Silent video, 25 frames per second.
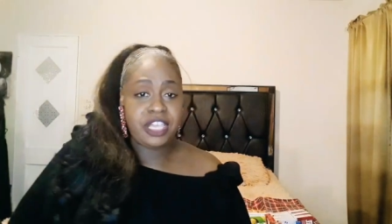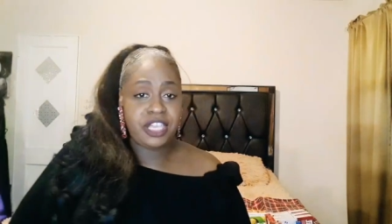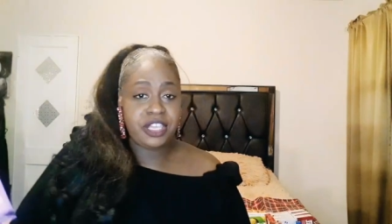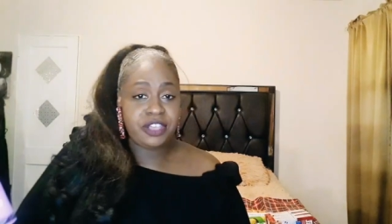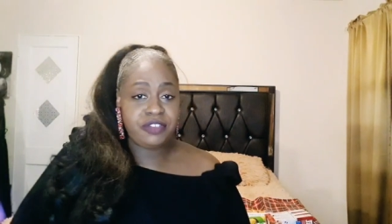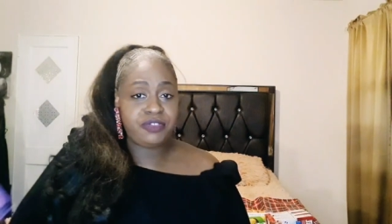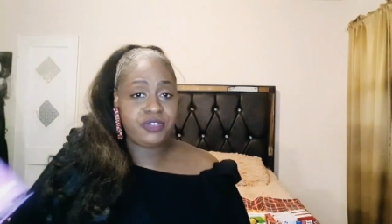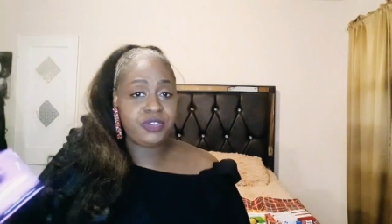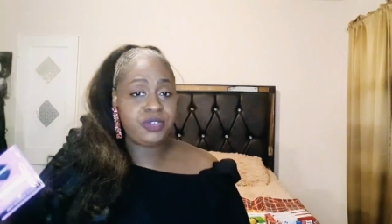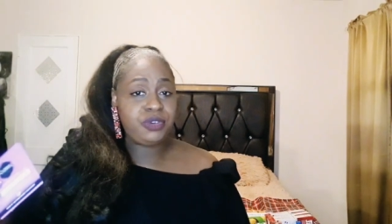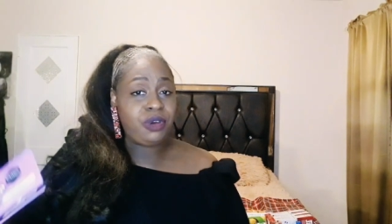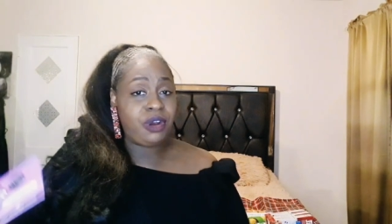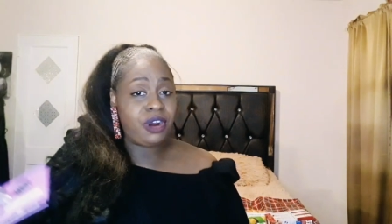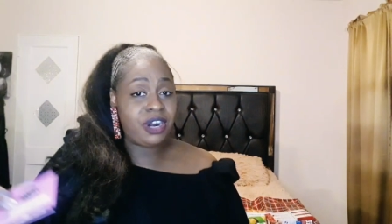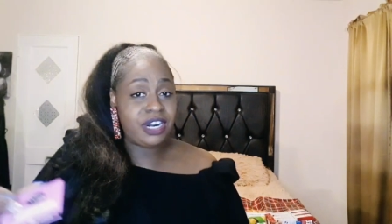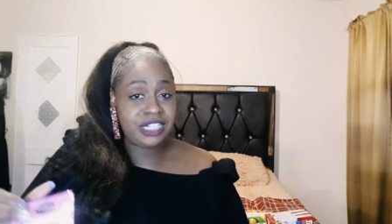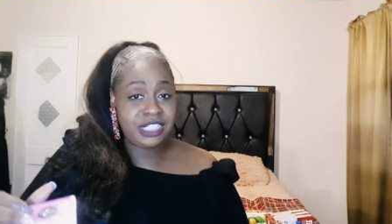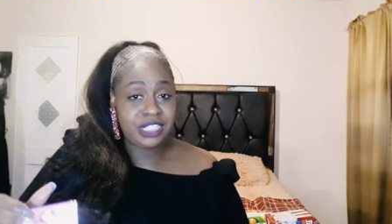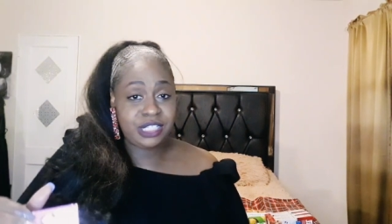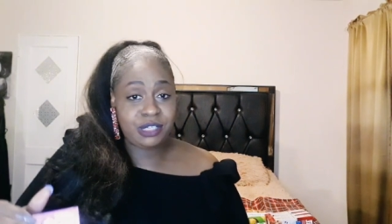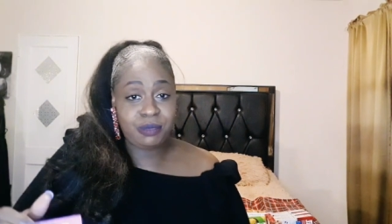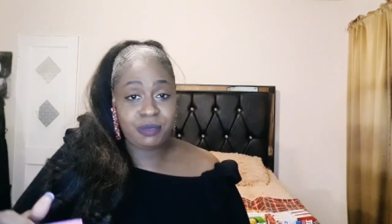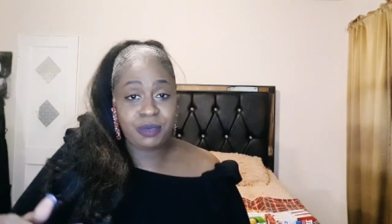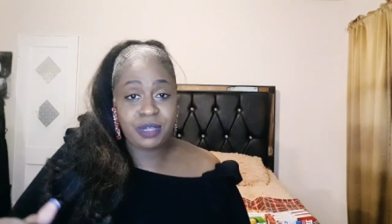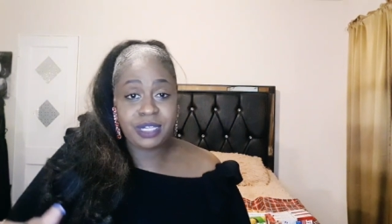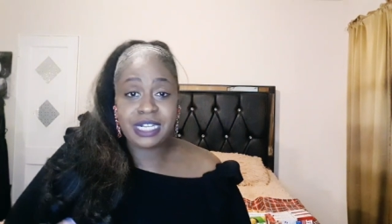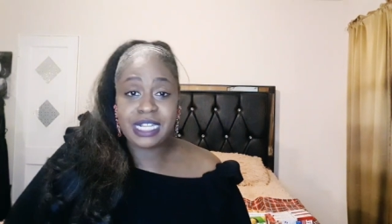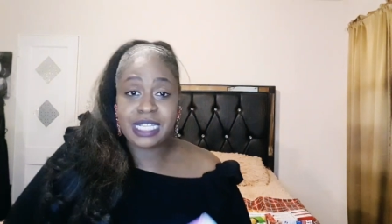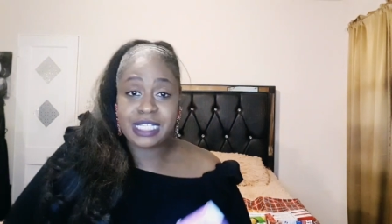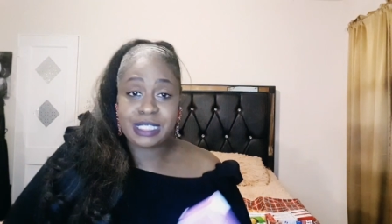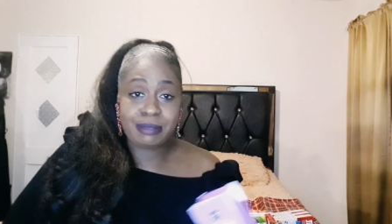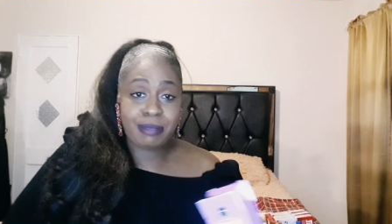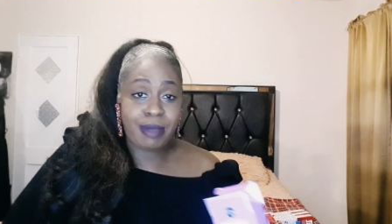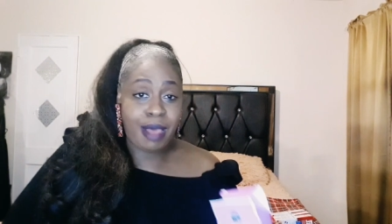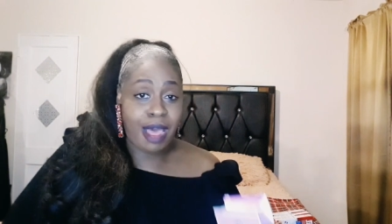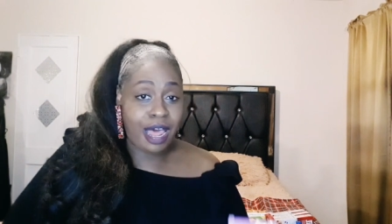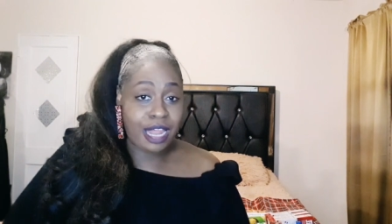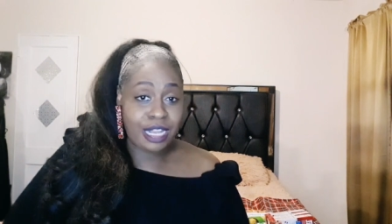if you are someone that's
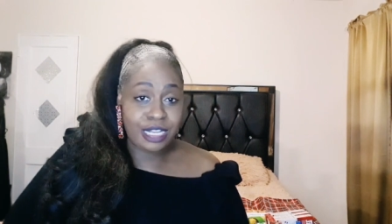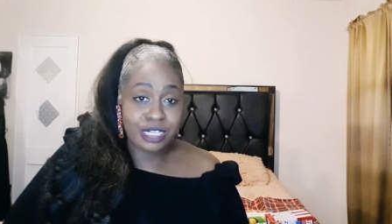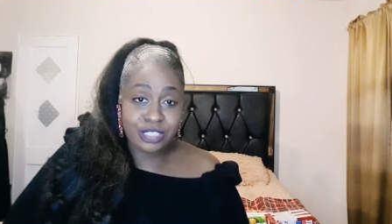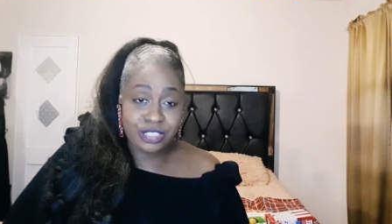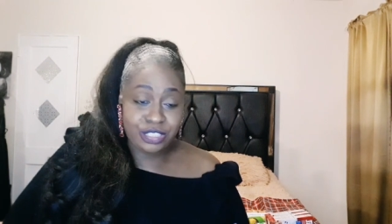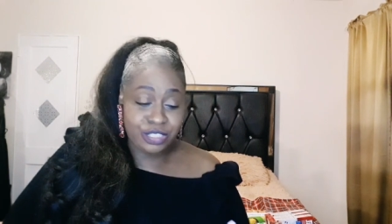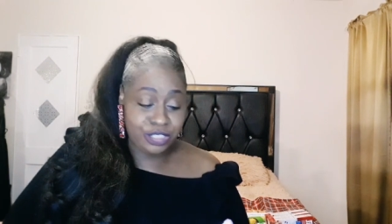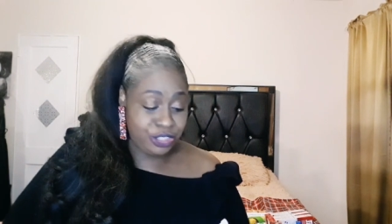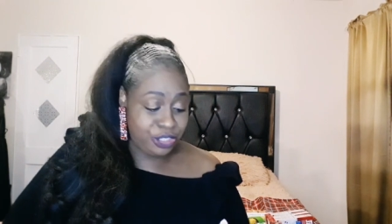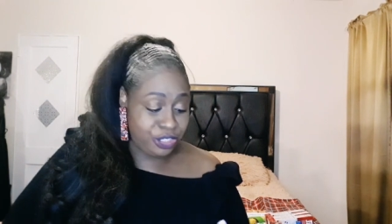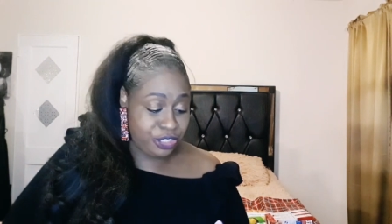polishing